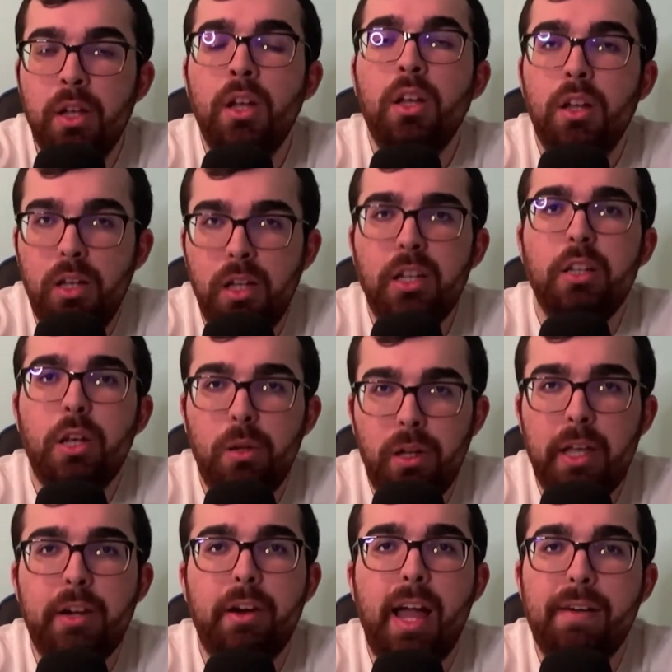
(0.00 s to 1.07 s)
you know,
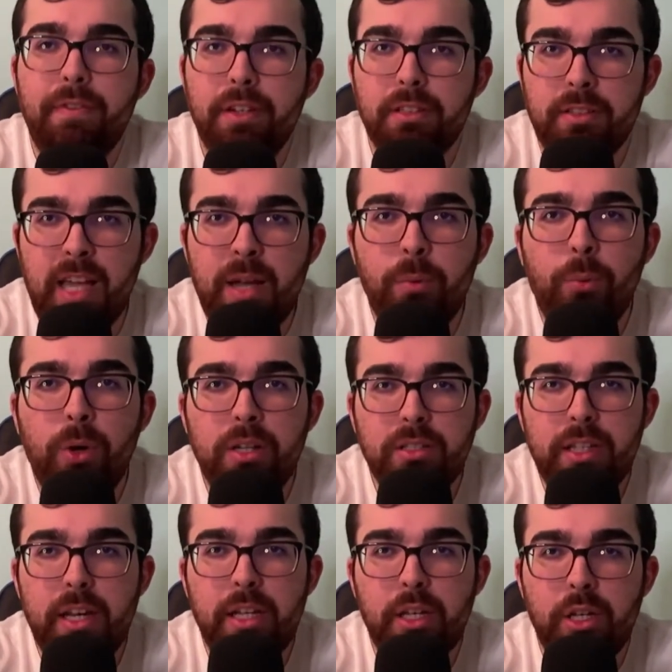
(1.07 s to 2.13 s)
later half in this game was
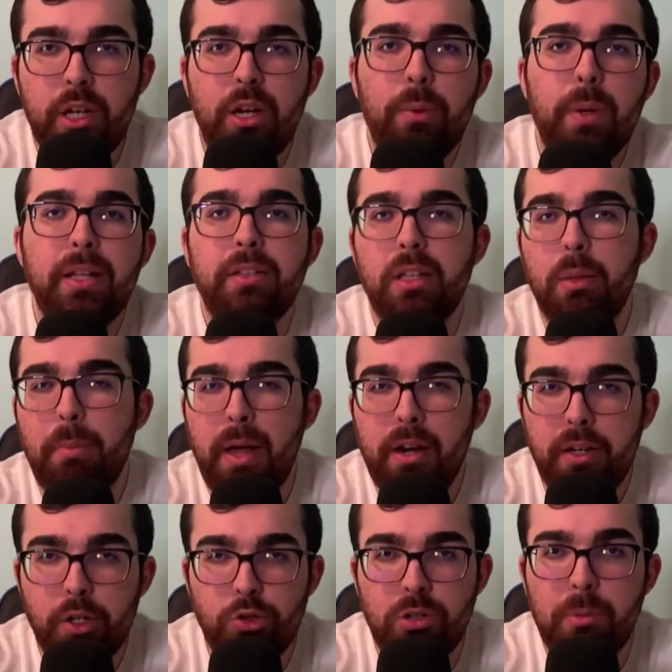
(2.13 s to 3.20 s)
getting, you know, into the
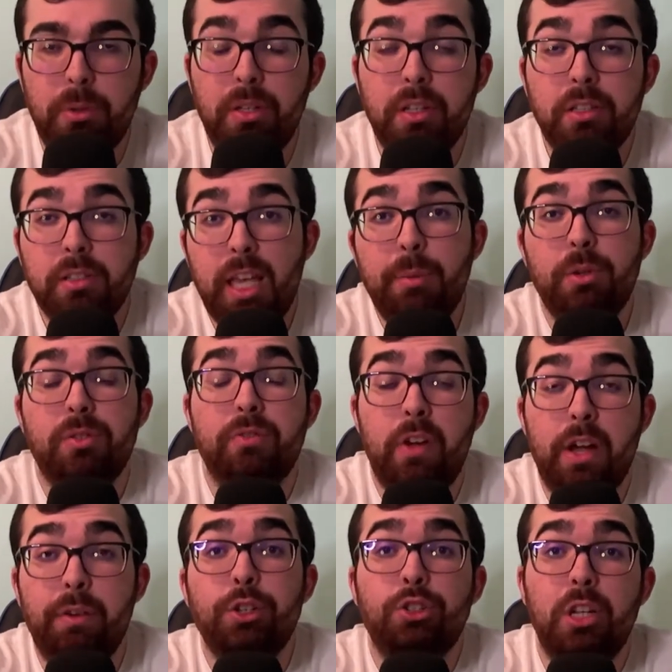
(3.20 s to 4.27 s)
penalty trouble. And this game was
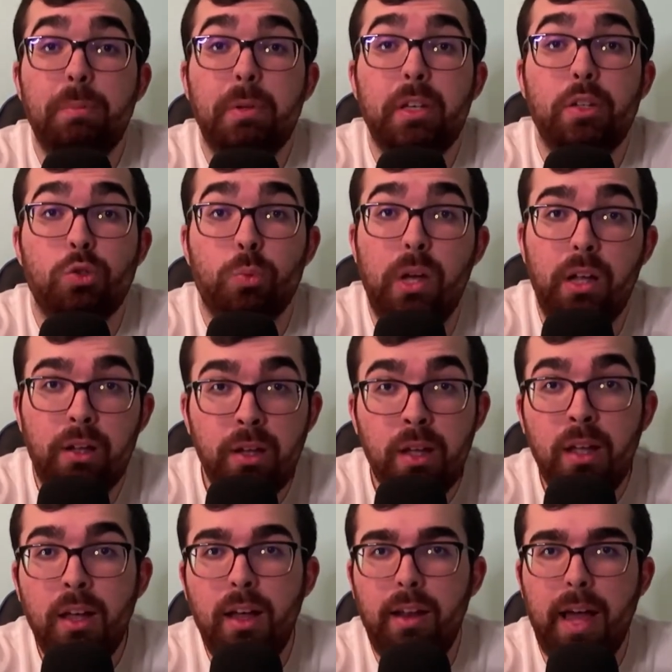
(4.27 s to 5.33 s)
very chippy as well.
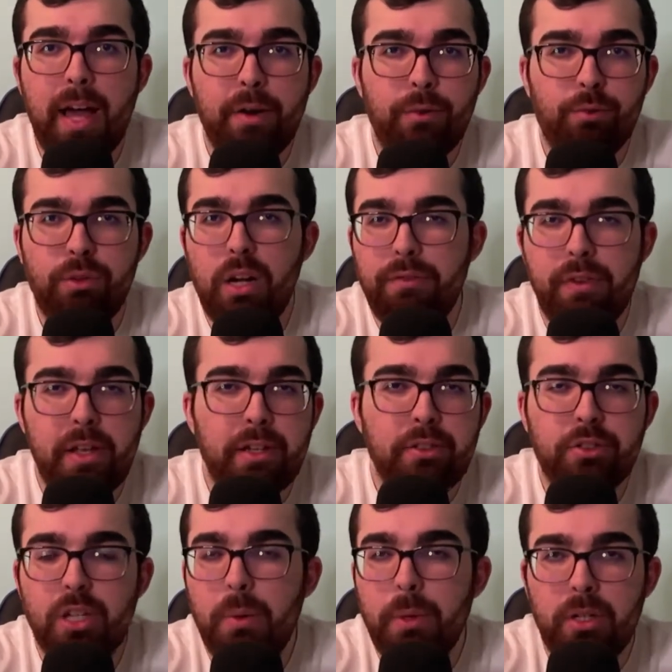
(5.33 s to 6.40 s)
A lot of roughings
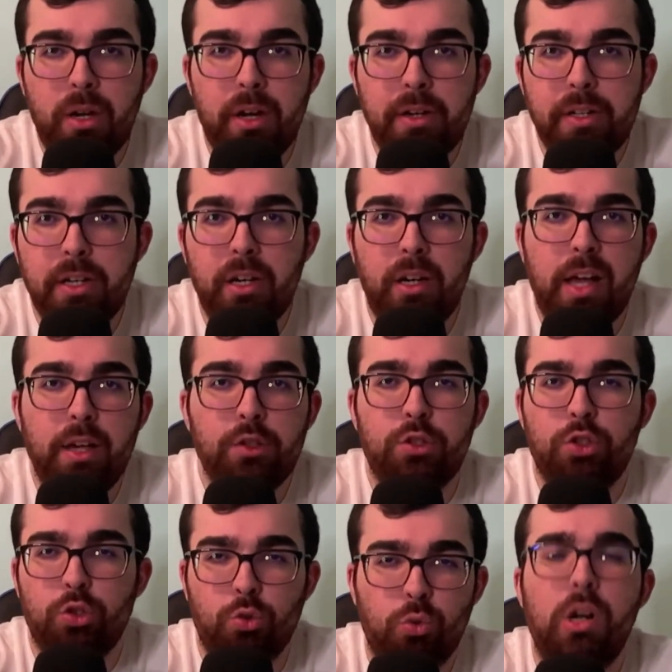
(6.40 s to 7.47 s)
going on here, a lot of
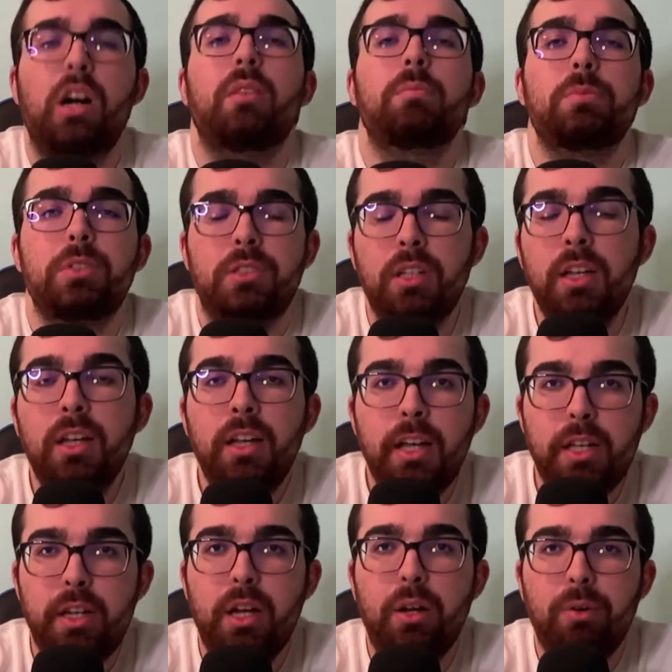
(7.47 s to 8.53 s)
scrums.
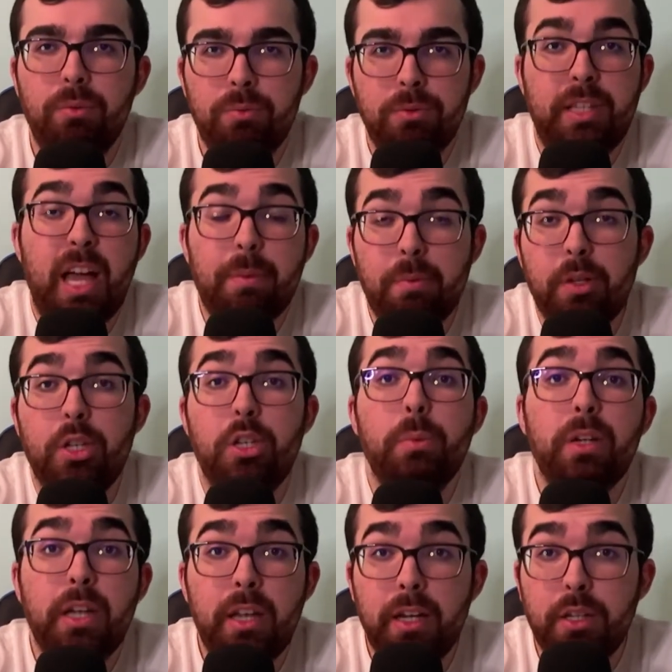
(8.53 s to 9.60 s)
You know, Zach
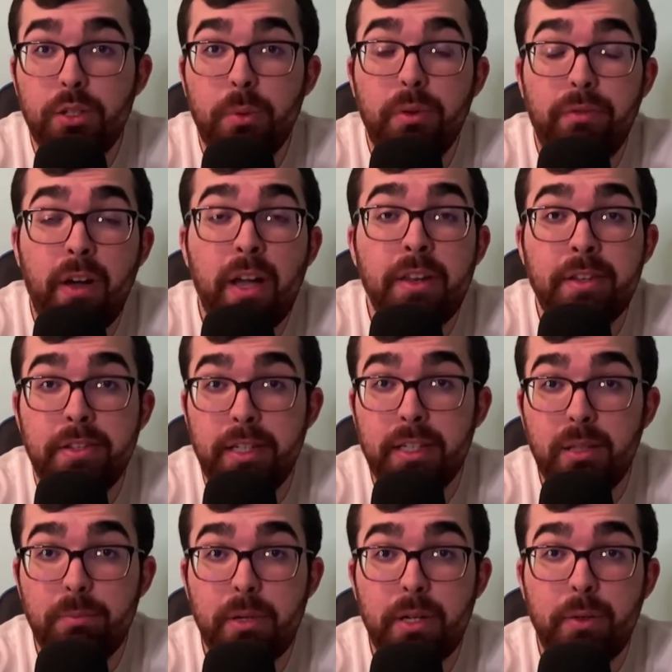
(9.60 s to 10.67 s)
McEwen getting into a fight in the
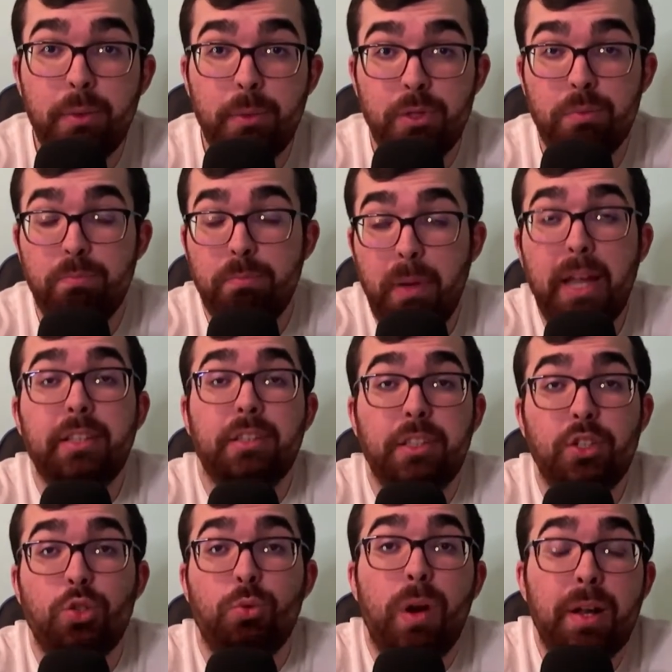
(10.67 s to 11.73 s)
second period was
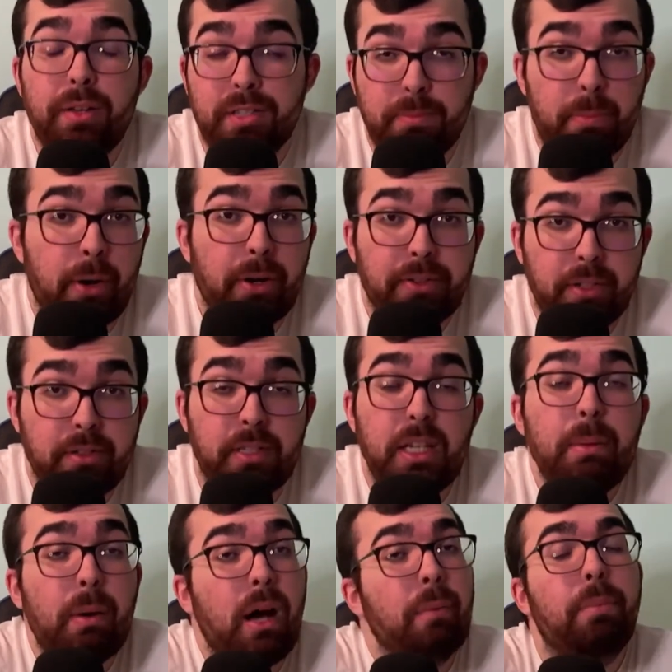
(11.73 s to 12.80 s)
basically trying to spark the
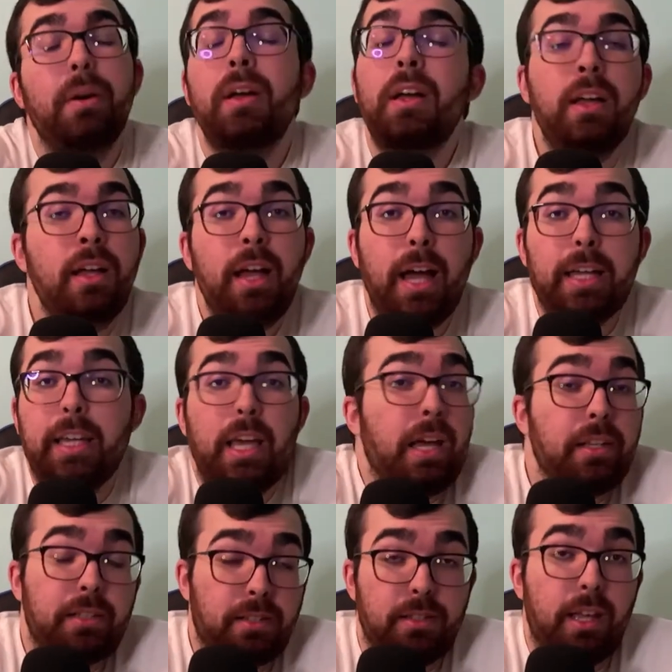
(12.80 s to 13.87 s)
team up. I
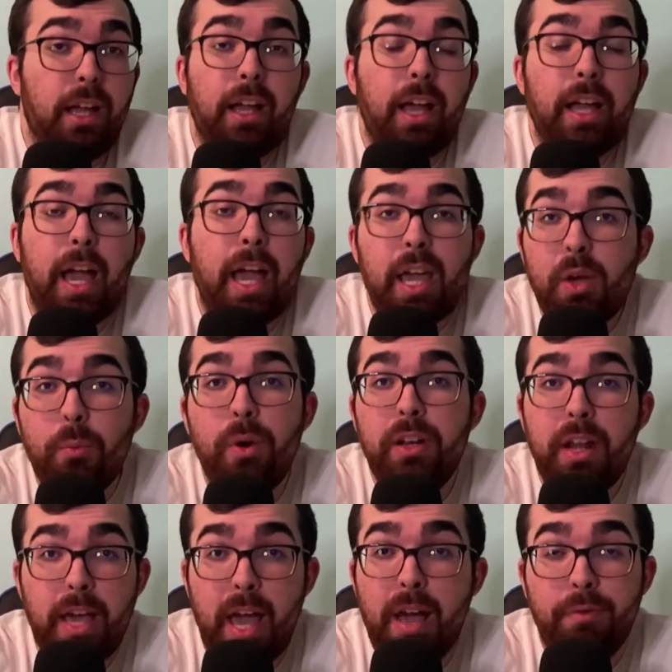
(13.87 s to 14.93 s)
guess I hate when
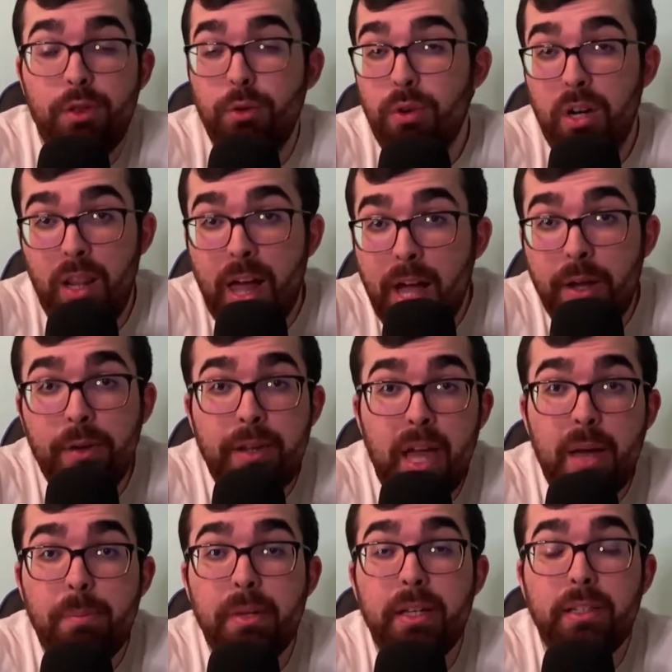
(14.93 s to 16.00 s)
they have to rely on
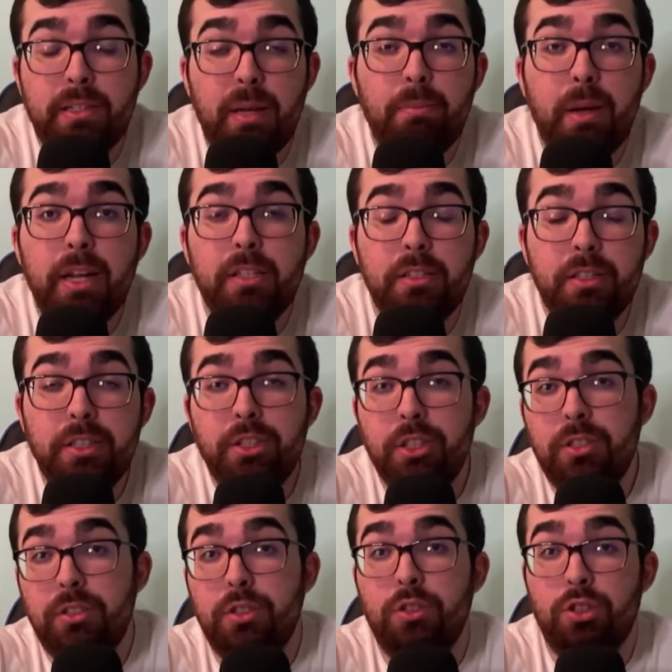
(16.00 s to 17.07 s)
that, because that basically
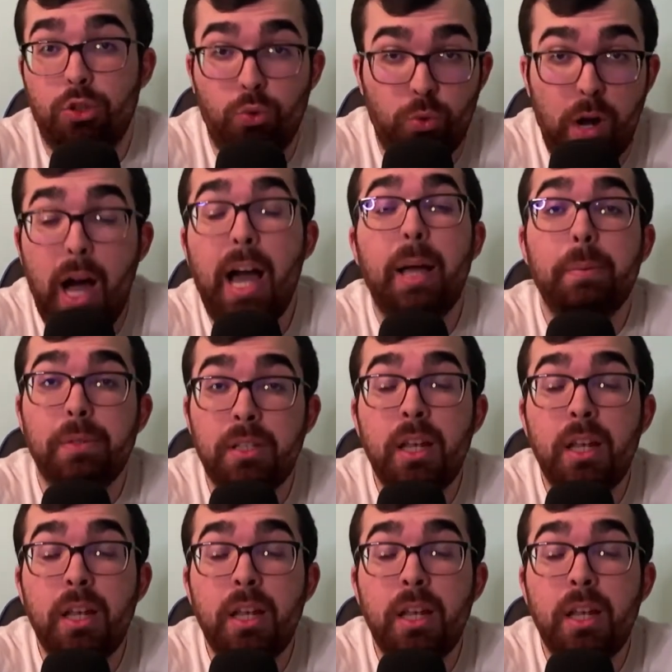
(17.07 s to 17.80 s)
just describes